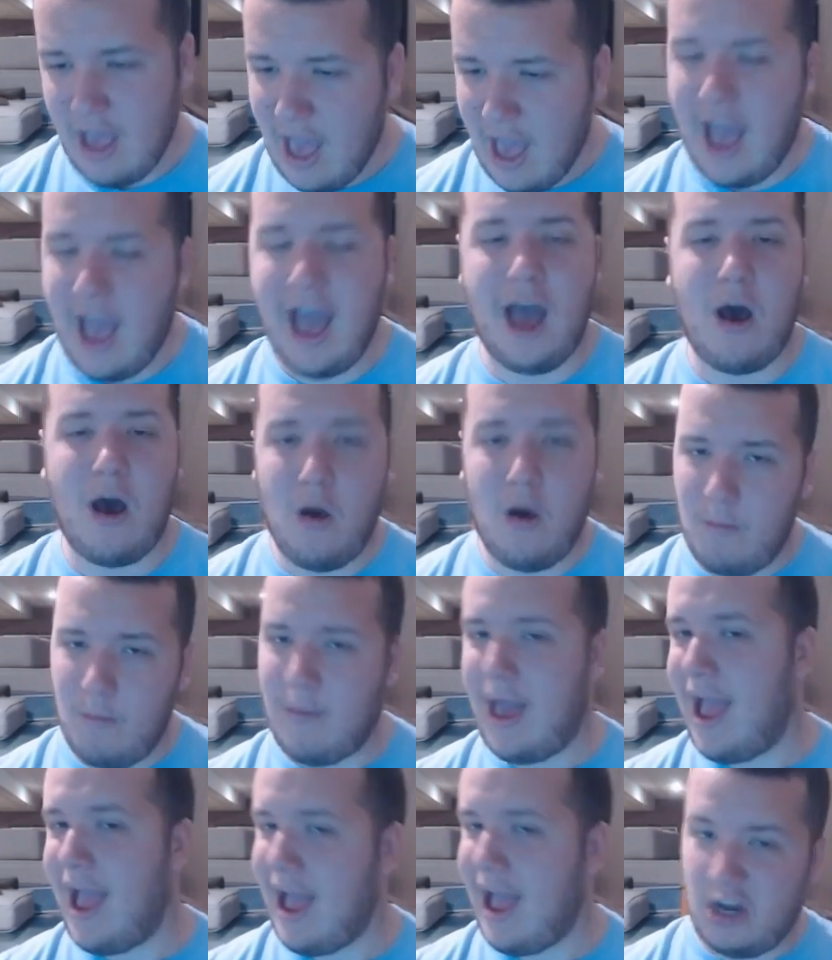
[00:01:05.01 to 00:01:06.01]
How
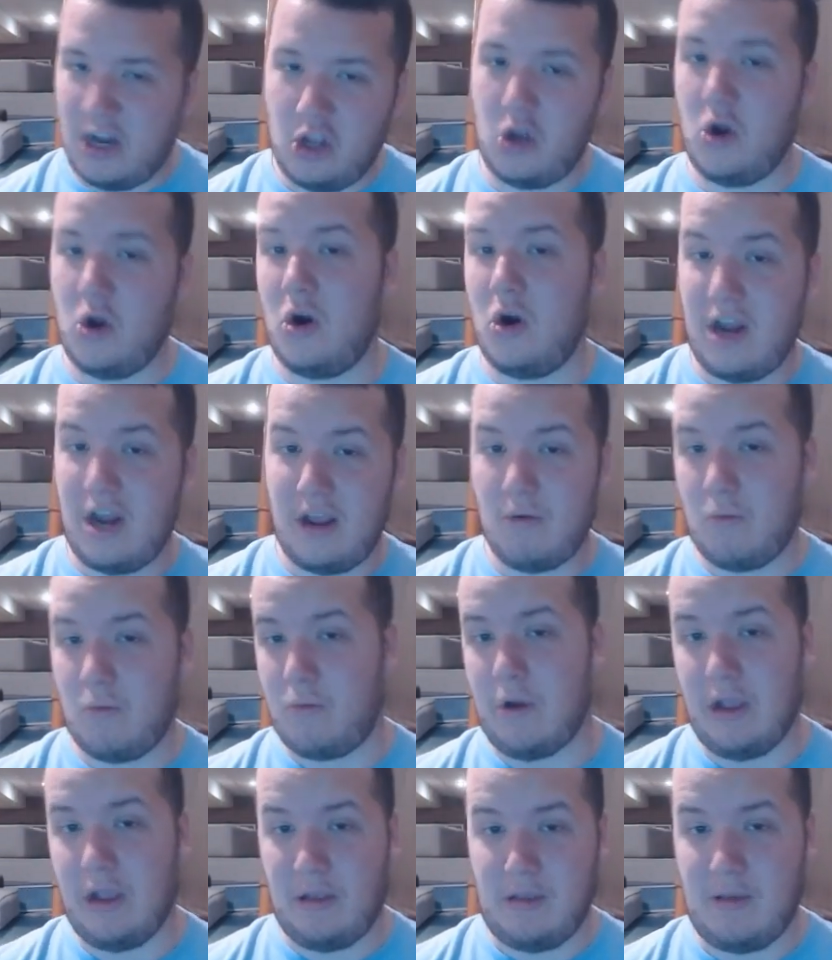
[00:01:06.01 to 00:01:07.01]
bad could it
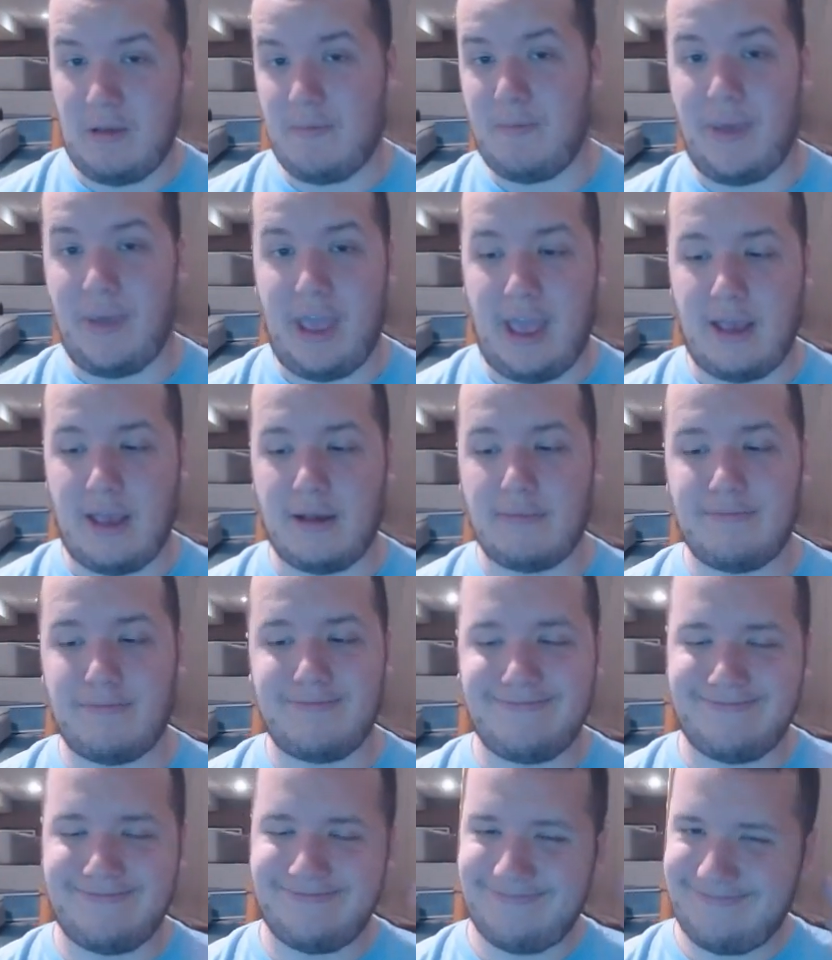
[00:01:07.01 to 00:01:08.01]
really be?
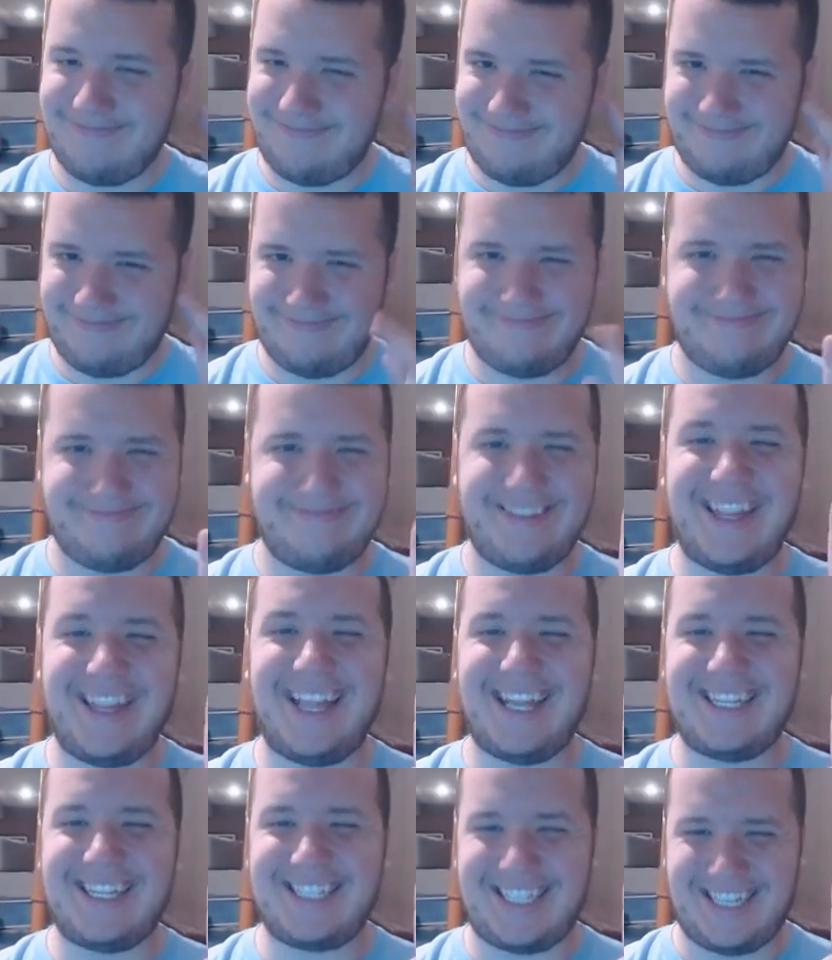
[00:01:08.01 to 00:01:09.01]

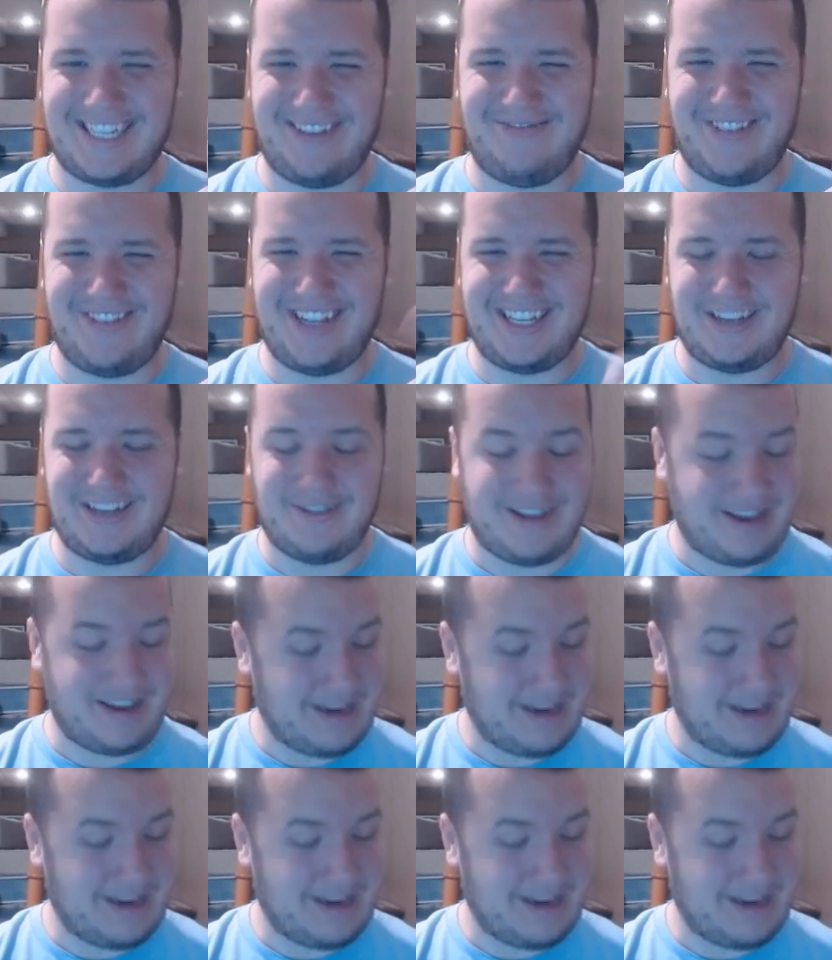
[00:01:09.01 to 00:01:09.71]
Let's jump into it.